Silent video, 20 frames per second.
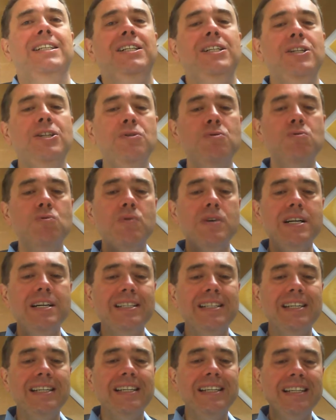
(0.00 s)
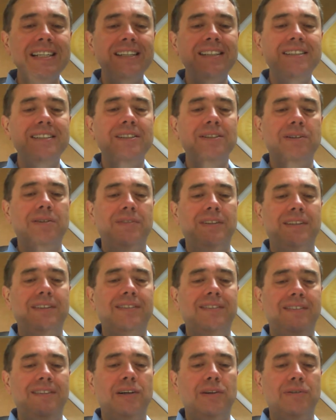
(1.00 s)
You are the leader of the
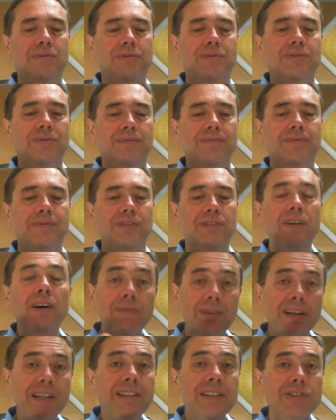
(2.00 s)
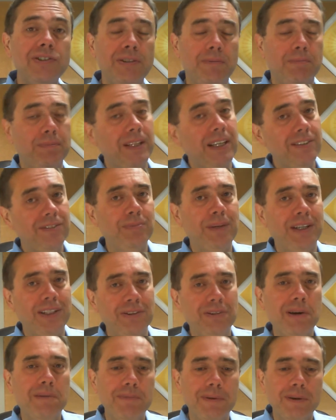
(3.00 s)
self. Self-leadership, that's my
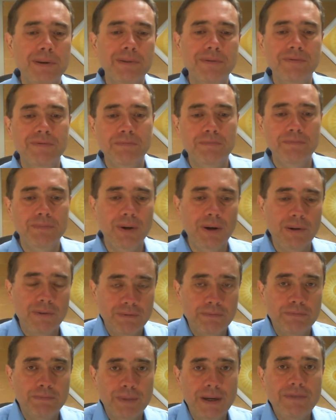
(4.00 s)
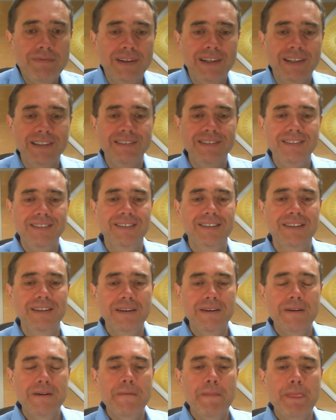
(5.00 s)
topic of preference,
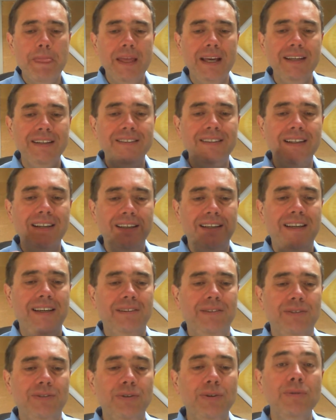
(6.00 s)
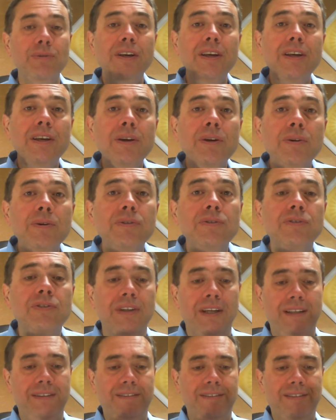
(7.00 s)
is the key. So use
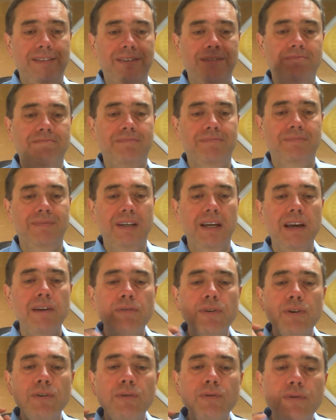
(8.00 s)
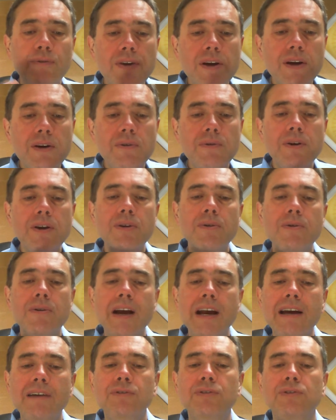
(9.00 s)
it. If you feel you
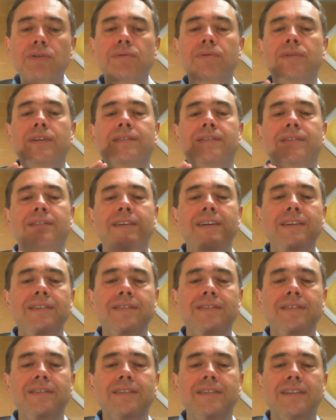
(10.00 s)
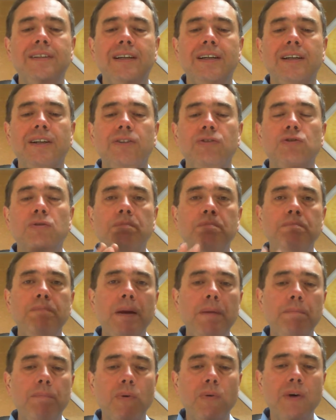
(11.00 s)
have to resist to
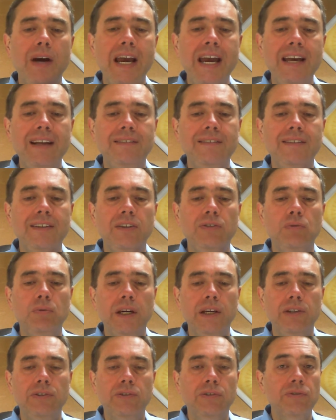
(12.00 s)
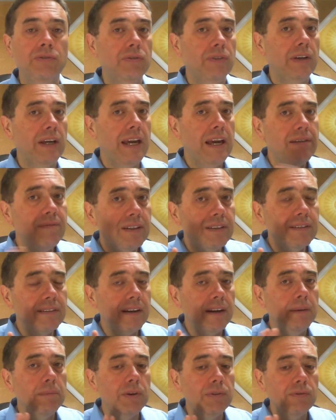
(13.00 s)
people and situations, every
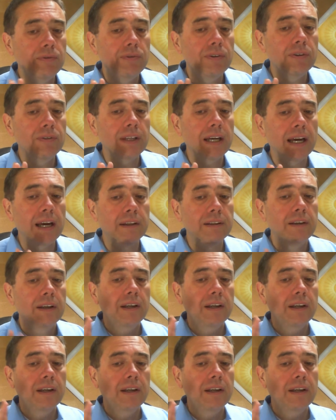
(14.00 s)
time you feel that,